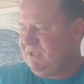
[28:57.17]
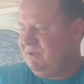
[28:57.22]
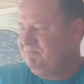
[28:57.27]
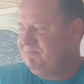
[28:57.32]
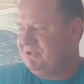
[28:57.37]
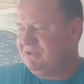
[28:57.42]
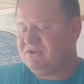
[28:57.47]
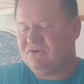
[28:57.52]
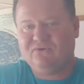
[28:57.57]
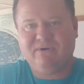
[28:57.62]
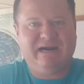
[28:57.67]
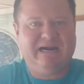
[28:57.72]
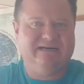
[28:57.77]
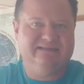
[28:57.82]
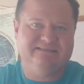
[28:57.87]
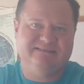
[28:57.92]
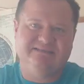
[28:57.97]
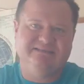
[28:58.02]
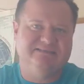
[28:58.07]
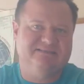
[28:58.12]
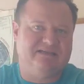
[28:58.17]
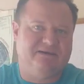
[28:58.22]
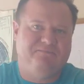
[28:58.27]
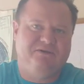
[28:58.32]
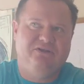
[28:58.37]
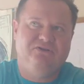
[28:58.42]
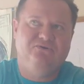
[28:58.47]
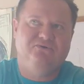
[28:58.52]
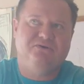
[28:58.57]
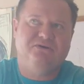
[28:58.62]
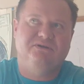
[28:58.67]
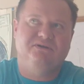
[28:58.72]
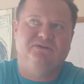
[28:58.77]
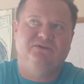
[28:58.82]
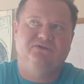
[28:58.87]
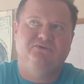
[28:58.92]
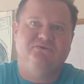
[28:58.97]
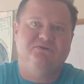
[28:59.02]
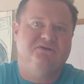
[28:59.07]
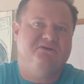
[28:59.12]
but the gratises, I mean, you
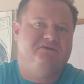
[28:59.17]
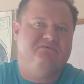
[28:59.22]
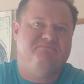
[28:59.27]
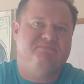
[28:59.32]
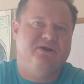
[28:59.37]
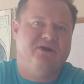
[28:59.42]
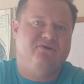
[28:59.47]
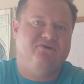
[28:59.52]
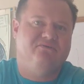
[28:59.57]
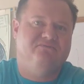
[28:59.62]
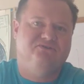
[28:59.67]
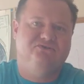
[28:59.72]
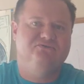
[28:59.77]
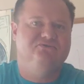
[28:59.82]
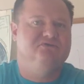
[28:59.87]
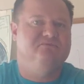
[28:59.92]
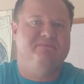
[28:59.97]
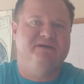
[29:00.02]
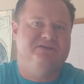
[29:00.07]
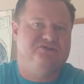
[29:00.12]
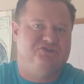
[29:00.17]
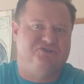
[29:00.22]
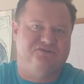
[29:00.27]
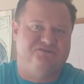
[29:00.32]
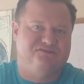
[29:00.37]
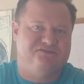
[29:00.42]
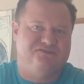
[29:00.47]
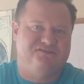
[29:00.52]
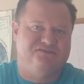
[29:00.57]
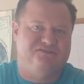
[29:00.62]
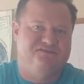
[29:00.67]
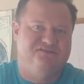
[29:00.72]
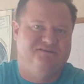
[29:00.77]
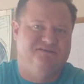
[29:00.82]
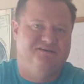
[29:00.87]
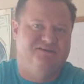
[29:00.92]
can compare them to dimensions.